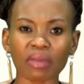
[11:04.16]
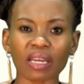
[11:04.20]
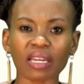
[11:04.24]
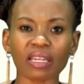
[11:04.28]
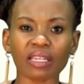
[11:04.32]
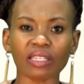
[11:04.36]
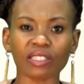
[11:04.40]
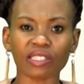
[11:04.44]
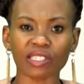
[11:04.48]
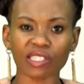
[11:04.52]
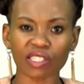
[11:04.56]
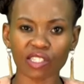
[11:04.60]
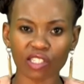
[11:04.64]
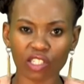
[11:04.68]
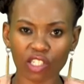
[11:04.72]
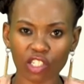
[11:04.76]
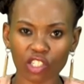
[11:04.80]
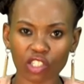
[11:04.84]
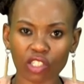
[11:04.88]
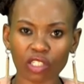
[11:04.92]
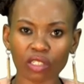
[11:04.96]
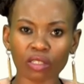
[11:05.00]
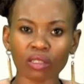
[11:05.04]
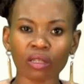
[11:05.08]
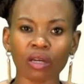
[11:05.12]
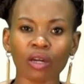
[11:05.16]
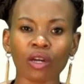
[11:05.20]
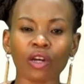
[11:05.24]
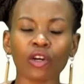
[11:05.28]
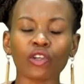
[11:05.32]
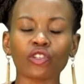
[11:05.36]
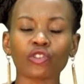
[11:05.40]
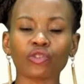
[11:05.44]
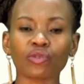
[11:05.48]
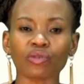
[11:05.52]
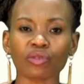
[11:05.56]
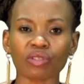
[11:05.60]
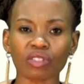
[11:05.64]
make a decision
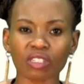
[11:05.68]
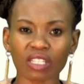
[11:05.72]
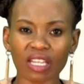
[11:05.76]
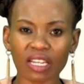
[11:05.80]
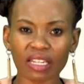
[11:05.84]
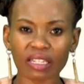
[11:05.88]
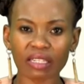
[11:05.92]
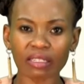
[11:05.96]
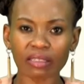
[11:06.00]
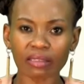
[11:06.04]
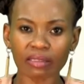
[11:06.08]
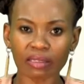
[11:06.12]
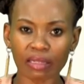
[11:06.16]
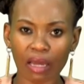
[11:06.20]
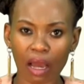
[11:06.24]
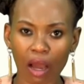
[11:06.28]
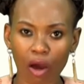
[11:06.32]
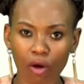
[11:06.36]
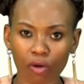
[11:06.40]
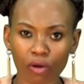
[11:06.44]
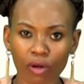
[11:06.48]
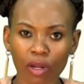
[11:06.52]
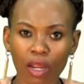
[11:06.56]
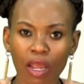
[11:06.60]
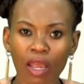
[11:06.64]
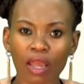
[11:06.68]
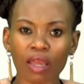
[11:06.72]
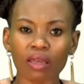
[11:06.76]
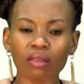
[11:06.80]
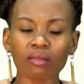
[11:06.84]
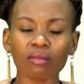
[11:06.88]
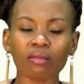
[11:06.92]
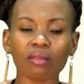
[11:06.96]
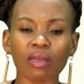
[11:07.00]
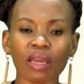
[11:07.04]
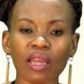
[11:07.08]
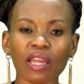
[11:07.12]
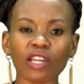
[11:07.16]
to settle down,
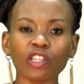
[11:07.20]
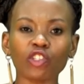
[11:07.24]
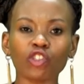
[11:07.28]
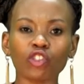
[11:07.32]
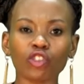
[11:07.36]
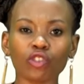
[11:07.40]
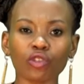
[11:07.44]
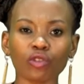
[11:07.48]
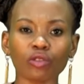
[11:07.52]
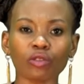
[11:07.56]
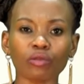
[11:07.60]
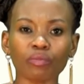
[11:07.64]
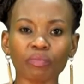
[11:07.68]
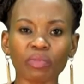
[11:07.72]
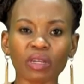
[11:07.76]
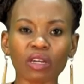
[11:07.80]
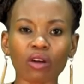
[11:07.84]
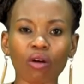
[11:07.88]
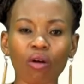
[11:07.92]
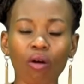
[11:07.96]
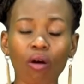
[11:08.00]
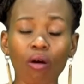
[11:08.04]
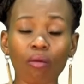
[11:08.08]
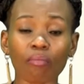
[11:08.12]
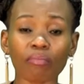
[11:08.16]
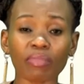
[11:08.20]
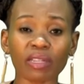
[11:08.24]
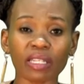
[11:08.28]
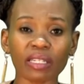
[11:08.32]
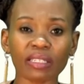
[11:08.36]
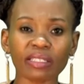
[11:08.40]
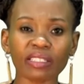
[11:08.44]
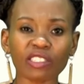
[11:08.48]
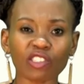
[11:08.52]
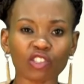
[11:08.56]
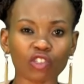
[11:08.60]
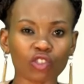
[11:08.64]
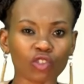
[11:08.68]
they should be
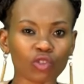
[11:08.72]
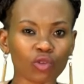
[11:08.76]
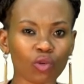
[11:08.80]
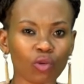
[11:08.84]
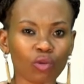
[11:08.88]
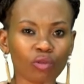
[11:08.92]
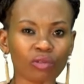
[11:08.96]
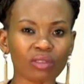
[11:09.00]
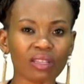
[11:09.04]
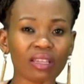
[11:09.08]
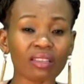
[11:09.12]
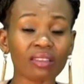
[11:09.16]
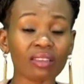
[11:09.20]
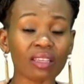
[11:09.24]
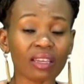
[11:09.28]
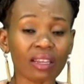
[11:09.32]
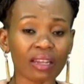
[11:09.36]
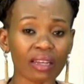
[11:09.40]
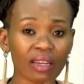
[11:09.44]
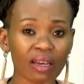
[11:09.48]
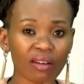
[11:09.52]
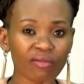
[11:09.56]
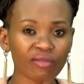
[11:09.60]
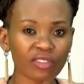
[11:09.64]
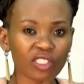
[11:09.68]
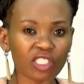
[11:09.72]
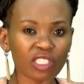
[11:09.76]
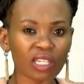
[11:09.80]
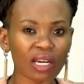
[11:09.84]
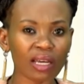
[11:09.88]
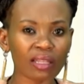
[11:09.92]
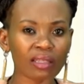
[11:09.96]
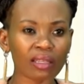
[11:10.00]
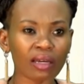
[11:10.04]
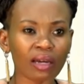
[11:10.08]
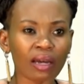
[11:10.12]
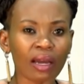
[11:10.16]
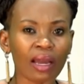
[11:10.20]
completely sure that they love each
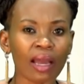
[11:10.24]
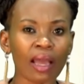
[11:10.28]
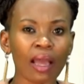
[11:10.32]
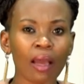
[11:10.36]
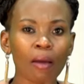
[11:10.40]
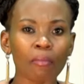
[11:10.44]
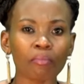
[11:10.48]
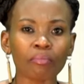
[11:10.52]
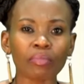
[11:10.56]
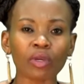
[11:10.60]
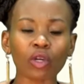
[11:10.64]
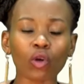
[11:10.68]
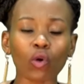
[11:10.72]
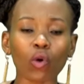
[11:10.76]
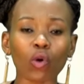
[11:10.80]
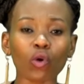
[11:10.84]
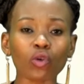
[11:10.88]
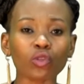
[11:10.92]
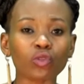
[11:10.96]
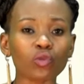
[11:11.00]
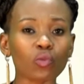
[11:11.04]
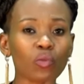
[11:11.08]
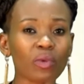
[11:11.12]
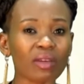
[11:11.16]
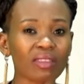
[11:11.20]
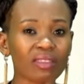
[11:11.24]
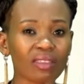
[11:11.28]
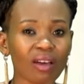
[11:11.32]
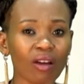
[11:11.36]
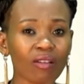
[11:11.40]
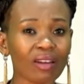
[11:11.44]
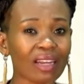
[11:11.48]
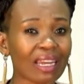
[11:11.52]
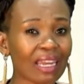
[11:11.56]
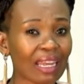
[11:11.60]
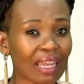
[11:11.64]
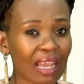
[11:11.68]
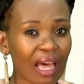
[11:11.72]
other, because
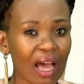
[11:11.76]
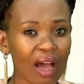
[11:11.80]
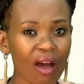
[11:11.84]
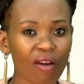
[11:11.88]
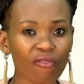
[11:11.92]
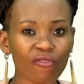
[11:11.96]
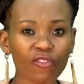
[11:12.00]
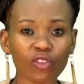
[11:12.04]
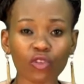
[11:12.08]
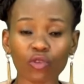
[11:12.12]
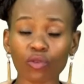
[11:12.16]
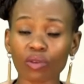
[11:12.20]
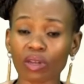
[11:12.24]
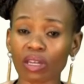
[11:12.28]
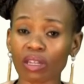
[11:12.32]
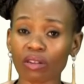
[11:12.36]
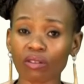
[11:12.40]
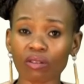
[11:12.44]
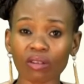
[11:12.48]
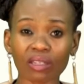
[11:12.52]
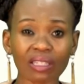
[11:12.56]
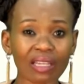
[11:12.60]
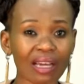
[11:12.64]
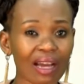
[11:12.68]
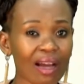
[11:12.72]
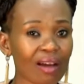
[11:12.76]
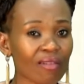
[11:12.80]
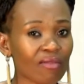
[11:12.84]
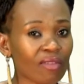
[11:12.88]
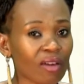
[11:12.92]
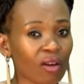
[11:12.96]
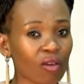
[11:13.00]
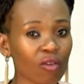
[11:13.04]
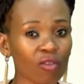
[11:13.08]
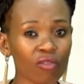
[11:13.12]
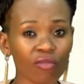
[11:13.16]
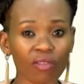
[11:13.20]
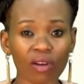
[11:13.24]
without love, you cannot
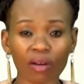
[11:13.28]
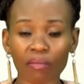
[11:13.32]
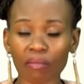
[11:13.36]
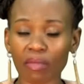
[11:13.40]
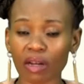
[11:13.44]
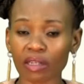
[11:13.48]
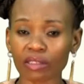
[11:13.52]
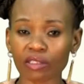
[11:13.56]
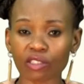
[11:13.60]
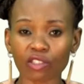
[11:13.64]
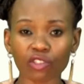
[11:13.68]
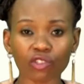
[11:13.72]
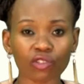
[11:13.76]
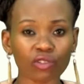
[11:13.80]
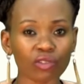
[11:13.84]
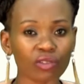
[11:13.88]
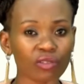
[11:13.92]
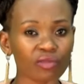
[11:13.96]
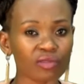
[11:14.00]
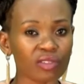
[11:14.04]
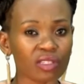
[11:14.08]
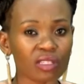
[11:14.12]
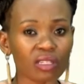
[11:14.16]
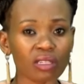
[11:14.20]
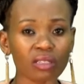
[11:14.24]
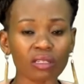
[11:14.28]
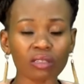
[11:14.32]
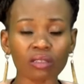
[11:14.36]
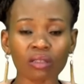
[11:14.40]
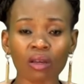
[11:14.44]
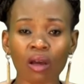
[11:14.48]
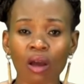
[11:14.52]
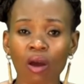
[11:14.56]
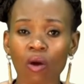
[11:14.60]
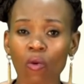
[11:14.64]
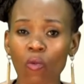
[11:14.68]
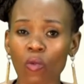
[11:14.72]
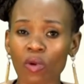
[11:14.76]
cover over a multitude of sins.
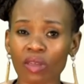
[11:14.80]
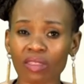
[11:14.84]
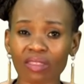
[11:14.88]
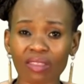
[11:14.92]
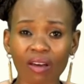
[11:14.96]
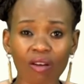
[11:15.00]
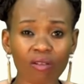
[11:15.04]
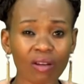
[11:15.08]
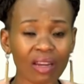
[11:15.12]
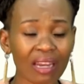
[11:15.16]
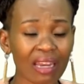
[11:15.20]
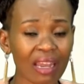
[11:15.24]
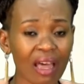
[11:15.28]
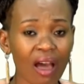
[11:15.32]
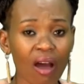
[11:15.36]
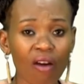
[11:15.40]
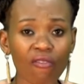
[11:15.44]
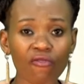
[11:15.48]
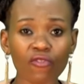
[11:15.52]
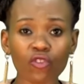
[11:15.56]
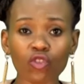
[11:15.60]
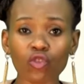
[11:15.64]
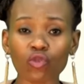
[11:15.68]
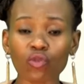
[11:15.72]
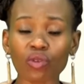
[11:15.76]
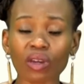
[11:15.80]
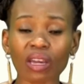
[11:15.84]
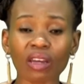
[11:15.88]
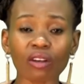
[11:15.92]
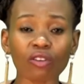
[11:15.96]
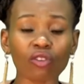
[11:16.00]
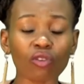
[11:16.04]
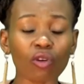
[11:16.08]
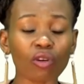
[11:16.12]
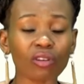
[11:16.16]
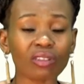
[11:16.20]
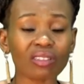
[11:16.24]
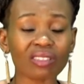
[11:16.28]
Without love, you
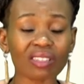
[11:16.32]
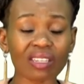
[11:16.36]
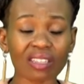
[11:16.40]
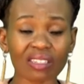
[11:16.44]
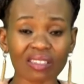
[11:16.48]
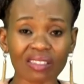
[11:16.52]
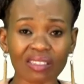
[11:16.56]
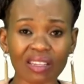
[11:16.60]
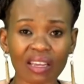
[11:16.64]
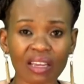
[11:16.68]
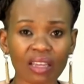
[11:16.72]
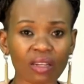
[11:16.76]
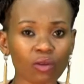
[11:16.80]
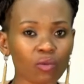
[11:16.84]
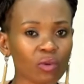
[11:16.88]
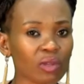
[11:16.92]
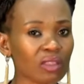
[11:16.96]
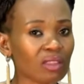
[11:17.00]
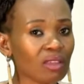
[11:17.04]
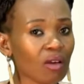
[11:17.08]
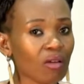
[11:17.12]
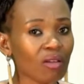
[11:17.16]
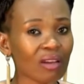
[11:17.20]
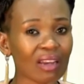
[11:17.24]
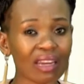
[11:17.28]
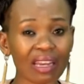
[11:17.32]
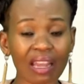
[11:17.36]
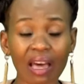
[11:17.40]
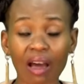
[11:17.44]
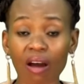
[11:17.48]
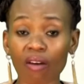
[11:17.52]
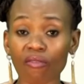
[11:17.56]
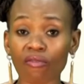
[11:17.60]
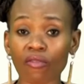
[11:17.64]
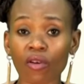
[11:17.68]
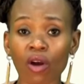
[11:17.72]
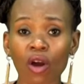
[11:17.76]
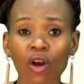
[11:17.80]
cannot sustain. Without
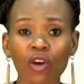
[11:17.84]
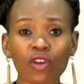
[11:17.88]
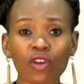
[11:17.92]
love,